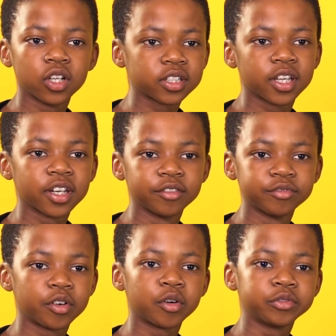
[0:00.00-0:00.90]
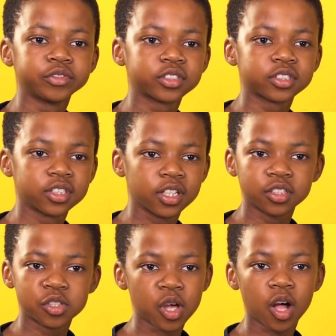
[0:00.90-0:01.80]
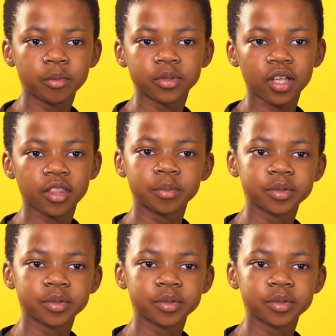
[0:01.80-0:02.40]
not get involved than to help the other